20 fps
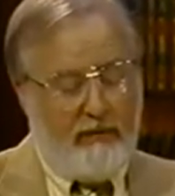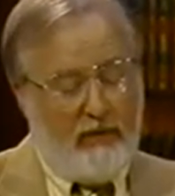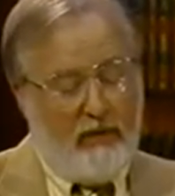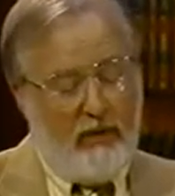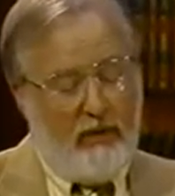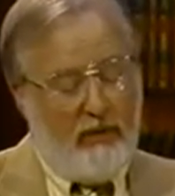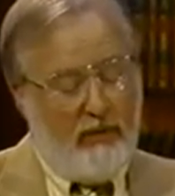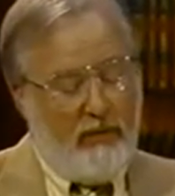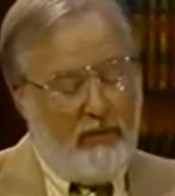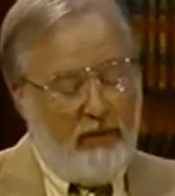
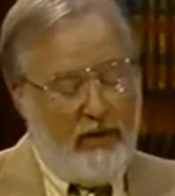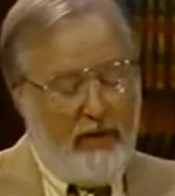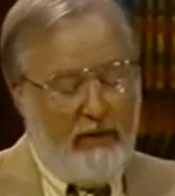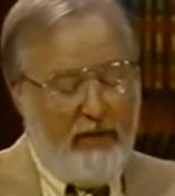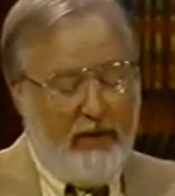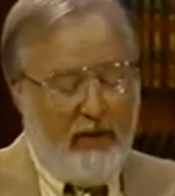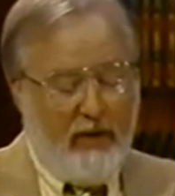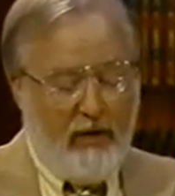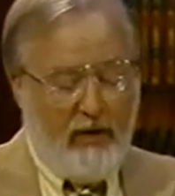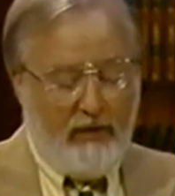called
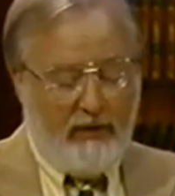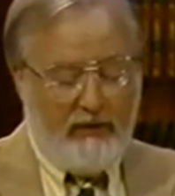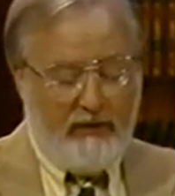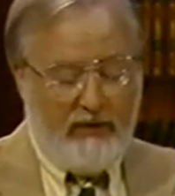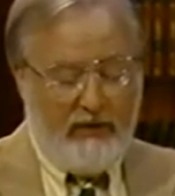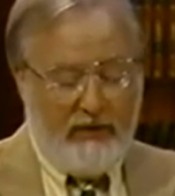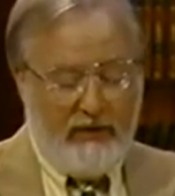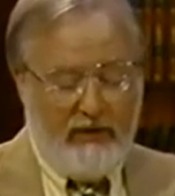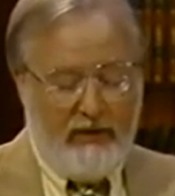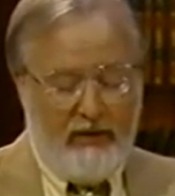the
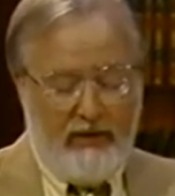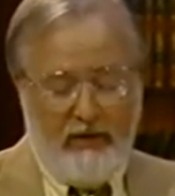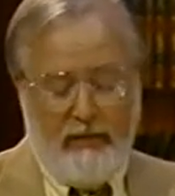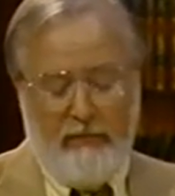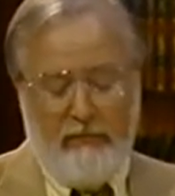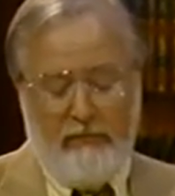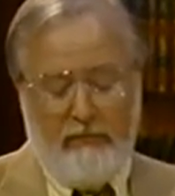MARC, a